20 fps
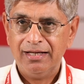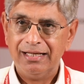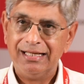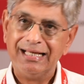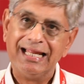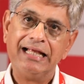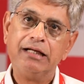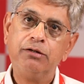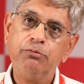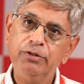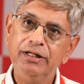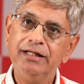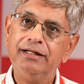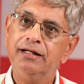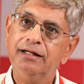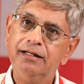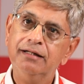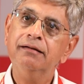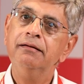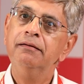like we
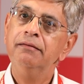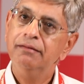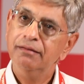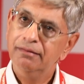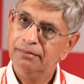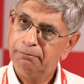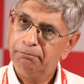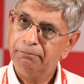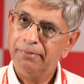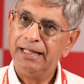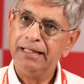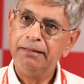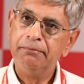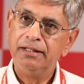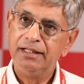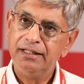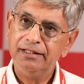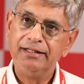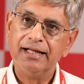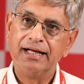did many,
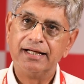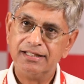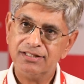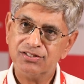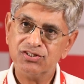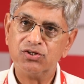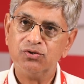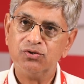many decades